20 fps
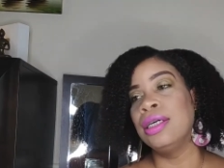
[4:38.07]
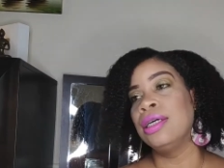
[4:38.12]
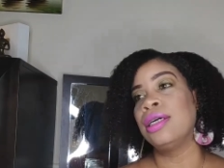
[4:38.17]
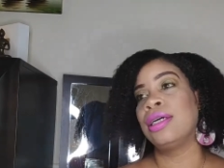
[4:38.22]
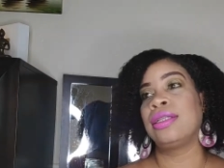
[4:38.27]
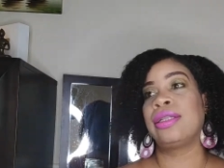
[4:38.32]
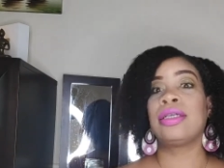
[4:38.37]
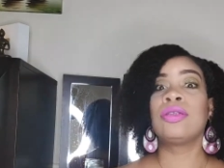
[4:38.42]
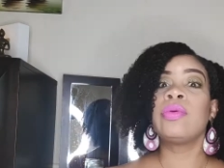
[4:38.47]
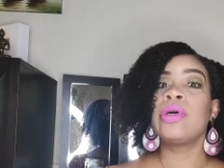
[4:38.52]

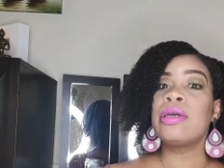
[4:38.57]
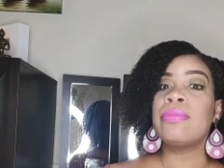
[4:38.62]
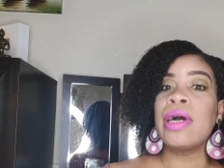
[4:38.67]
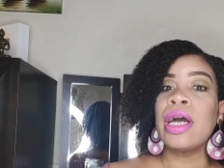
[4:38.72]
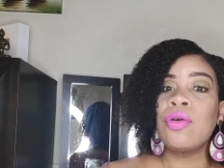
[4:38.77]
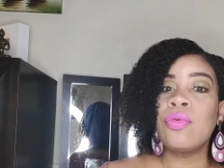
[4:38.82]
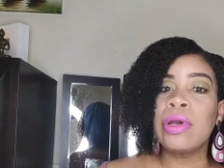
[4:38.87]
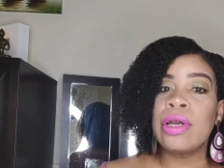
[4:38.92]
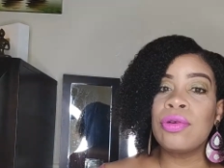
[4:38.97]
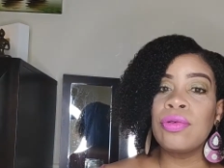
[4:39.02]
That's why
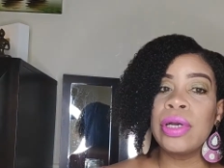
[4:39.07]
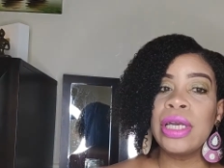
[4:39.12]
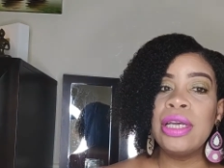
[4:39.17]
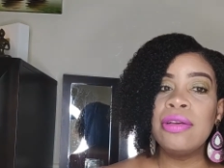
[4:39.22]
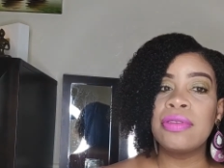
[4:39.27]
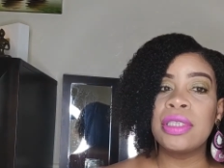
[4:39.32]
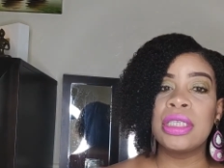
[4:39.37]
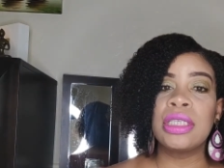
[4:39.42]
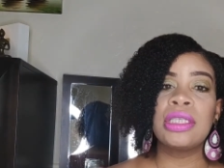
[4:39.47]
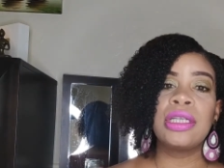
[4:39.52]
everybody wearing
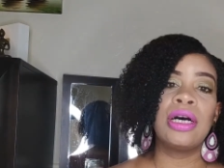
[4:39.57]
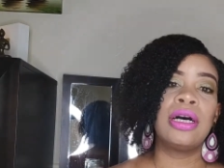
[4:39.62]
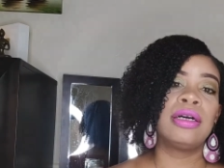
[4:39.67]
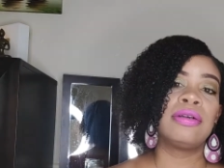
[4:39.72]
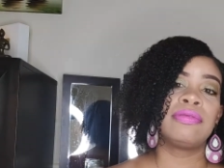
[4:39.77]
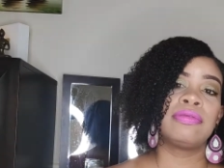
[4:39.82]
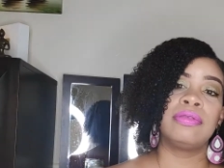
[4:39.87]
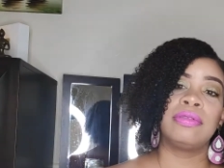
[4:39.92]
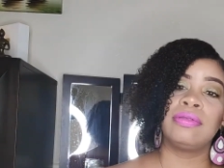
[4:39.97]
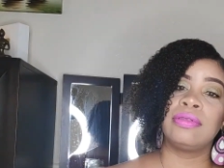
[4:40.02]
weaves and
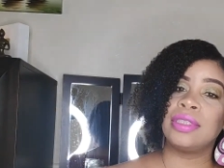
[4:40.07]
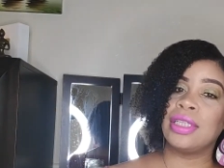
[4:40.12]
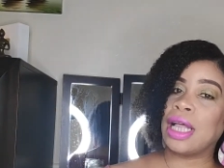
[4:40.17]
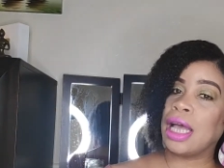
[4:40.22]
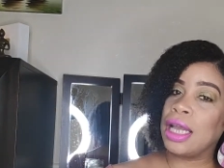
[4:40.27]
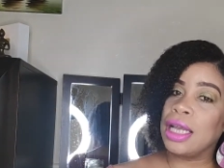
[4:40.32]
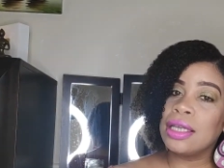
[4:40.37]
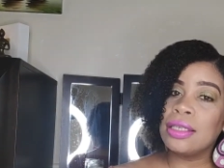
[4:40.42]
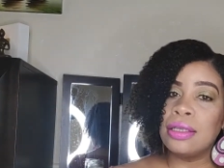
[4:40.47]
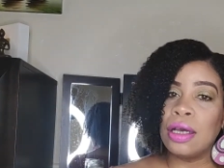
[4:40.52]
stuff.
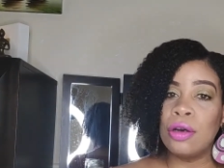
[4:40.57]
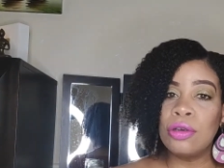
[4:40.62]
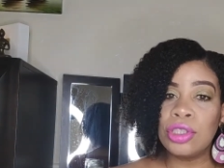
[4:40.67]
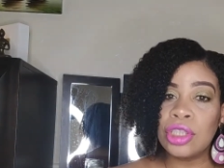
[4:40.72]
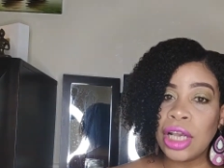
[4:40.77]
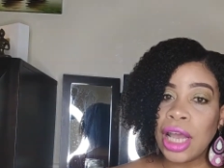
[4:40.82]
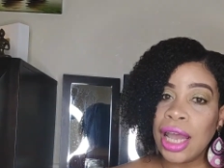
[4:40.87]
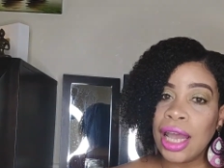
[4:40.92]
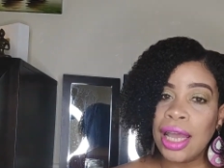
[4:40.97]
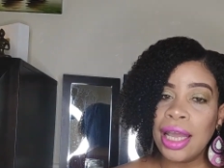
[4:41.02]
Like no
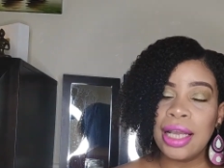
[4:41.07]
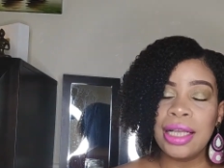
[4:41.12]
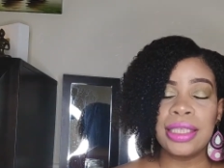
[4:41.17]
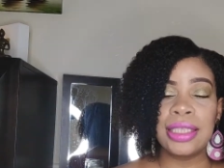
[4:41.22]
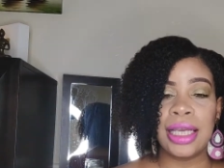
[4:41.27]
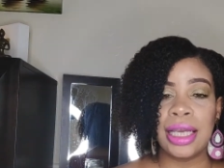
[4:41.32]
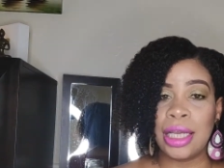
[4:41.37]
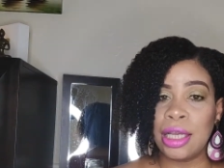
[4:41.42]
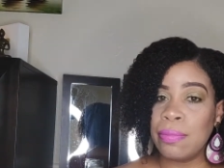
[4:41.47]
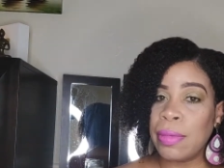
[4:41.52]
shade
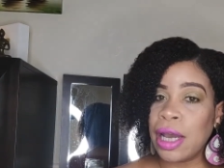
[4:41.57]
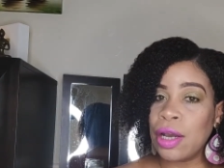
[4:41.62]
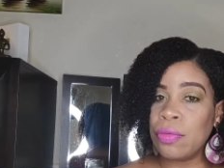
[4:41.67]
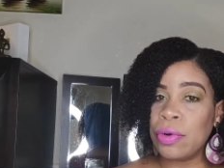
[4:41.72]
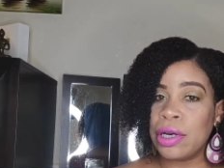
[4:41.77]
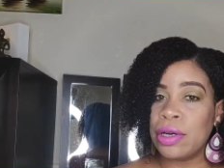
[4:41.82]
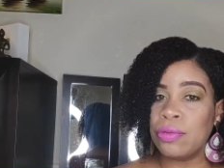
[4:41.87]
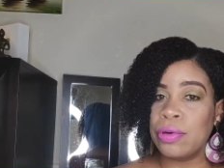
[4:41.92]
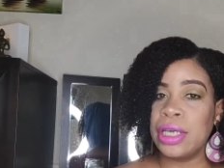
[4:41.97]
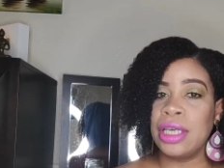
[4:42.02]
to anybody
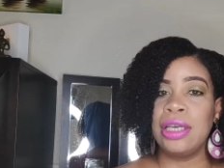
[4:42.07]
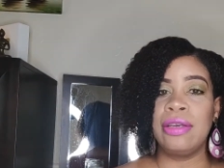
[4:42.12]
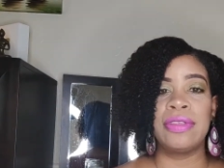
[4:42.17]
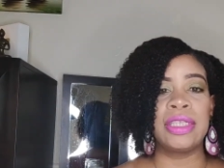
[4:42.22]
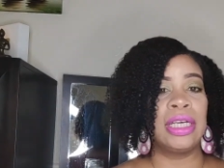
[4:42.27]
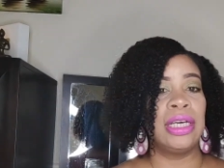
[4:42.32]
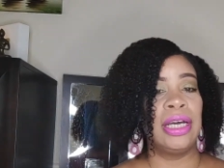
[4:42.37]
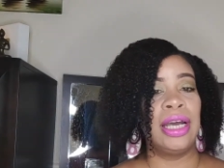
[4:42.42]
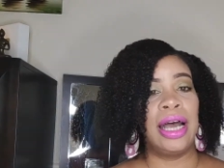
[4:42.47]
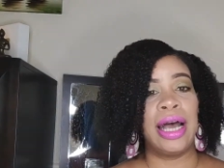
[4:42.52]
wearing weaves.
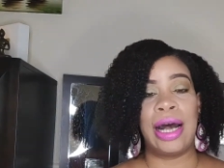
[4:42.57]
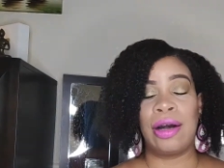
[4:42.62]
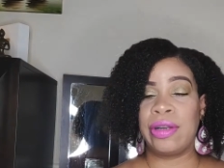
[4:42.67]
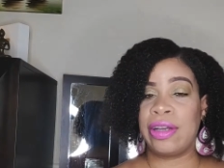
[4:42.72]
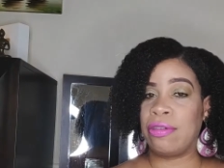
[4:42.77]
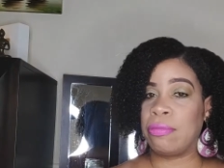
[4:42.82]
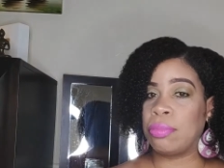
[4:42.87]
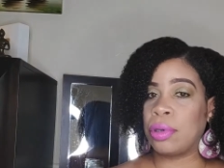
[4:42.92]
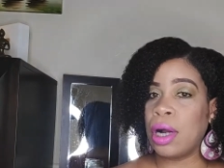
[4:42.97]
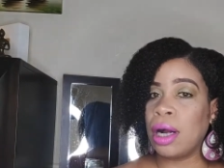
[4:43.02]
I don't
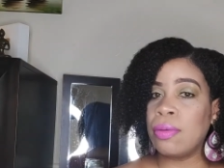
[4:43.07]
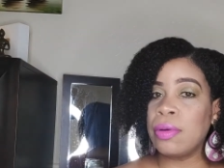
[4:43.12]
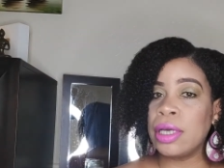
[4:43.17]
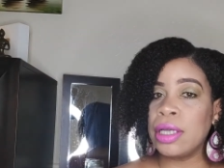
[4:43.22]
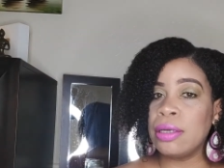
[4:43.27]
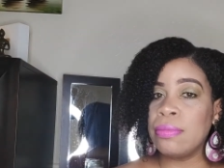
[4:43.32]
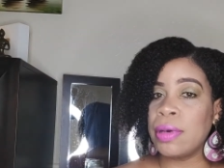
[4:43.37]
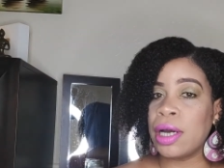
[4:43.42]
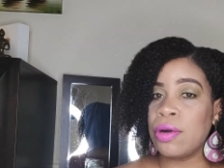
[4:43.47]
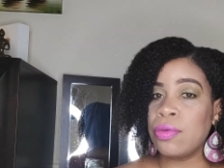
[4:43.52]
have a problem with
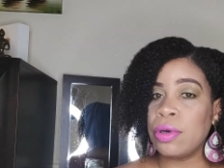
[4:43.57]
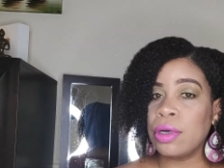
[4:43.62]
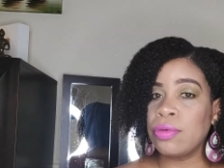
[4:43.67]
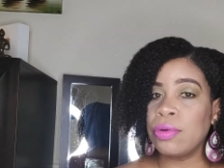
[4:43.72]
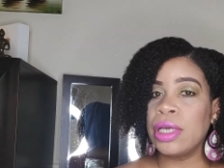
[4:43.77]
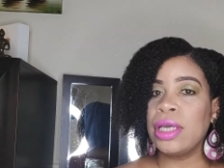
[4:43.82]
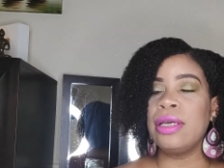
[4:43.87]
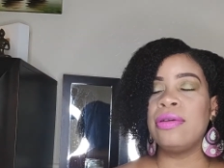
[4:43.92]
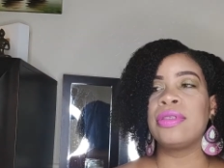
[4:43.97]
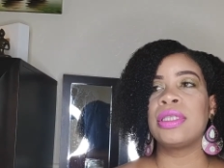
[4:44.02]
anybody wearing
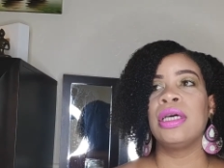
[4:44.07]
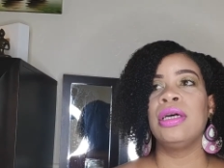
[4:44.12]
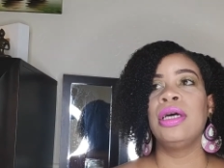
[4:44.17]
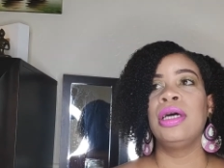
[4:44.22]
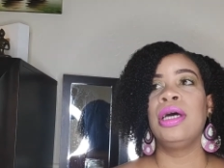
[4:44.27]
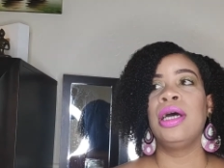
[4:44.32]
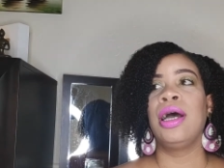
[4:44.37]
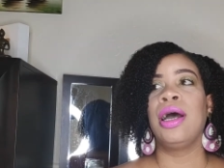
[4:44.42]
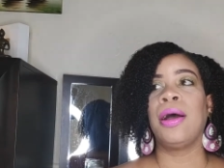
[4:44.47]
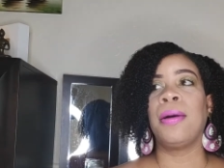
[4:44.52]
weaves,
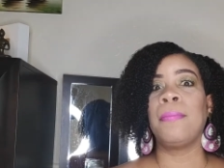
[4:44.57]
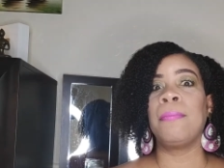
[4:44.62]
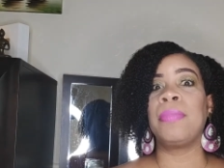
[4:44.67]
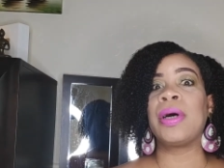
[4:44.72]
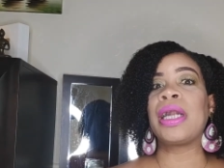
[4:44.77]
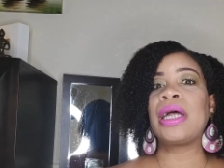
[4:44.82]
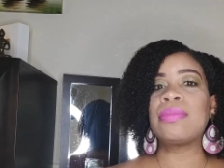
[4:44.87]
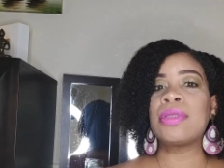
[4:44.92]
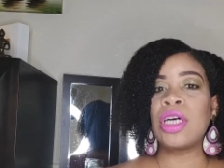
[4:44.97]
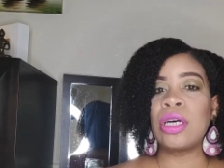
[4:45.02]

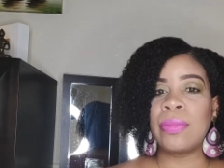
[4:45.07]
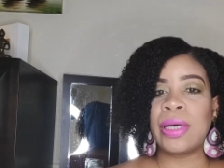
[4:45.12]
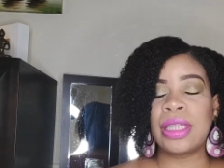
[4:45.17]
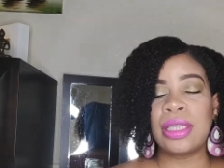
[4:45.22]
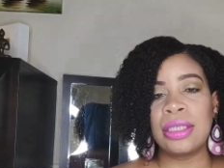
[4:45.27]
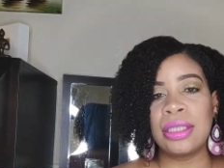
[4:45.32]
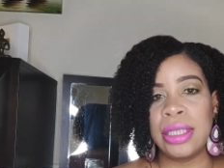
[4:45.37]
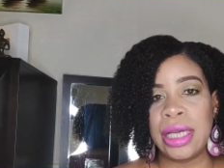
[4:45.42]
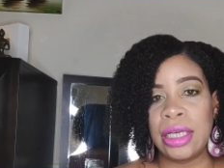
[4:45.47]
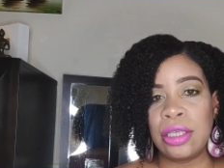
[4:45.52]
but I'm talking about the
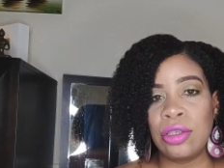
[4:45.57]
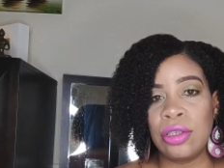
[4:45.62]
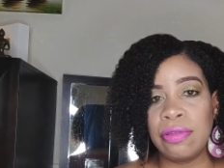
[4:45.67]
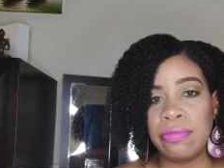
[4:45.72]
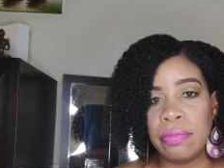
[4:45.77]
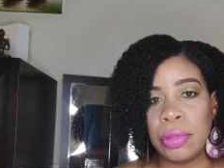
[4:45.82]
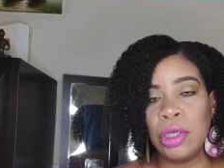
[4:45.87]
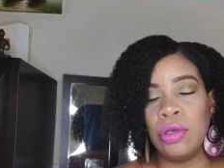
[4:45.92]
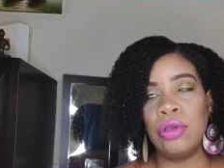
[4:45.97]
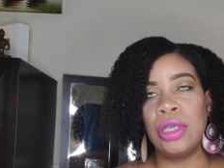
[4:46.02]
standard of
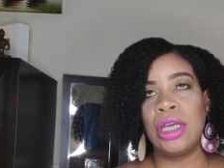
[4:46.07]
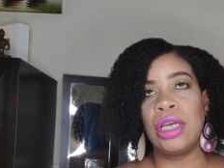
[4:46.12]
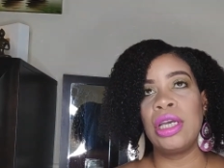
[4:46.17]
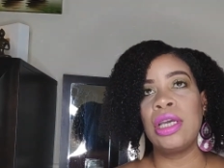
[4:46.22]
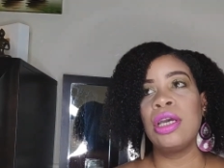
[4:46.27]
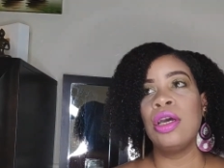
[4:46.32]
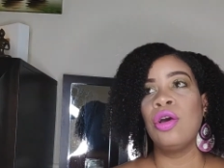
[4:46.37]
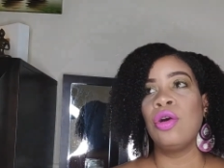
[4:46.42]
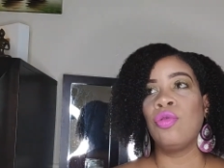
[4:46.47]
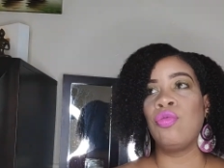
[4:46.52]
beauty
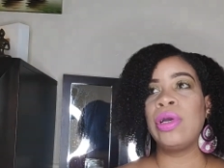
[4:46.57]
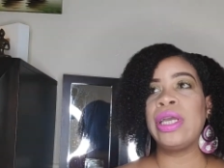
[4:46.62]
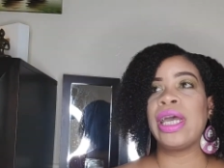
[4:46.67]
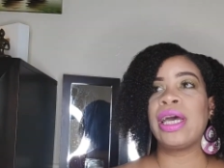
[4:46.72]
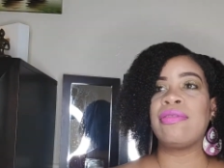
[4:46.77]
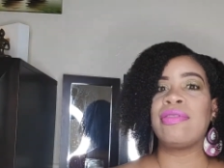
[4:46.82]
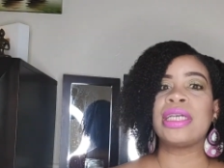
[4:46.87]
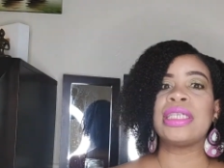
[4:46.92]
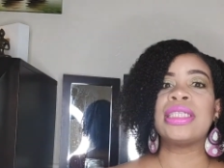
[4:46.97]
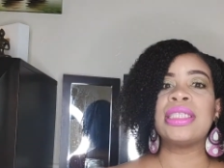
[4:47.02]
we
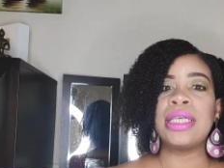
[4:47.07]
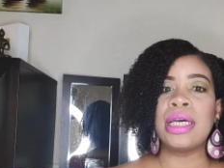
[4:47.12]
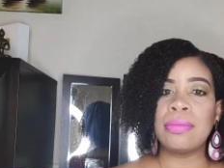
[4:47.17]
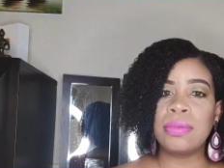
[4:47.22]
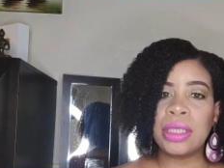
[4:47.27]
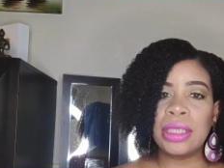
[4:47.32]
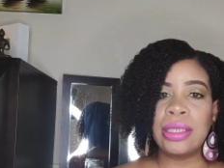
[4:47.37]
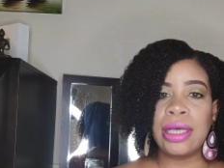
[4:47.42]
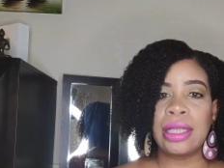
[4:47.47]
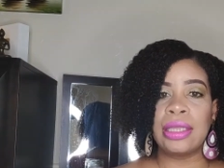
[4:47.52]
have
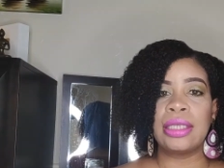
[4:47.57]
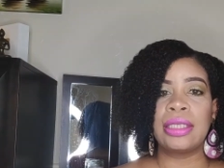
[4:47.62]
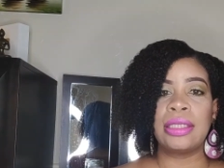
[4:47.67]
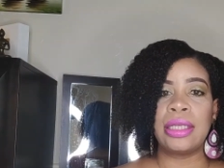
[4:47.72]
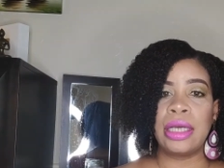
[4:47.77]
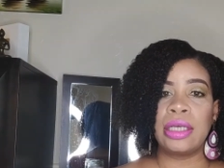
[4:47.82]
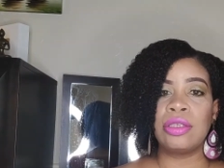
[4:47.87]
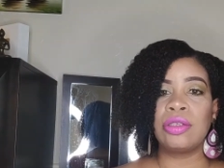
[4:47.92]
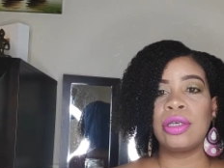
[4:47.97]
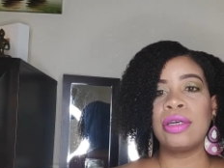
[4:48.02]
accepted that the
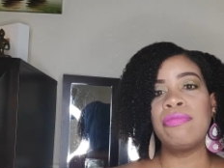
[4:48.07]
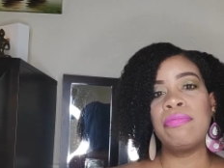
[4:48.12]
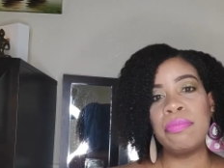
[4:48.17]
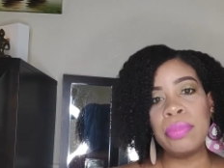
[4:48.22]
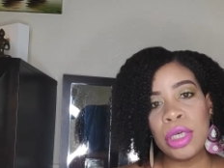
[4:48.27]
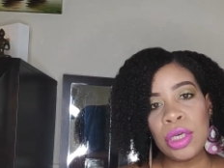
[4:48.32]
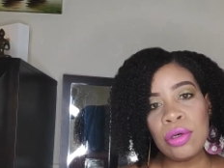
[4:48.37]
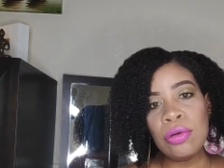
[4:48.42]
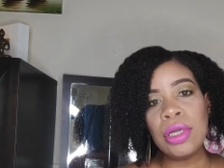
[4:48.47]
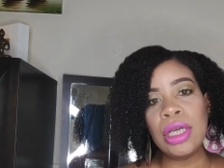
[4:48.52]
standard of
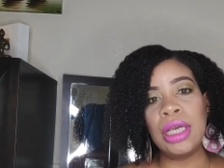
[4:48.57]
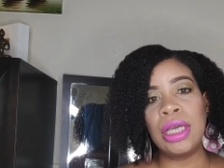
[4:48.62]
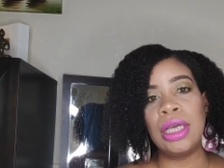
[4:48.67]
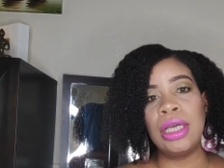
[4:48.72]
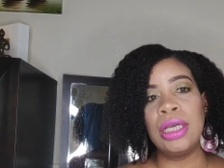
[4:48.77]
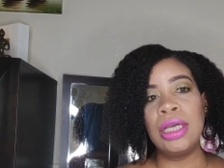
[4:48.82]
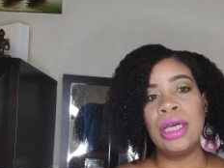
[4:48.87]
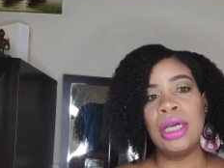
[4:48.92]
beauty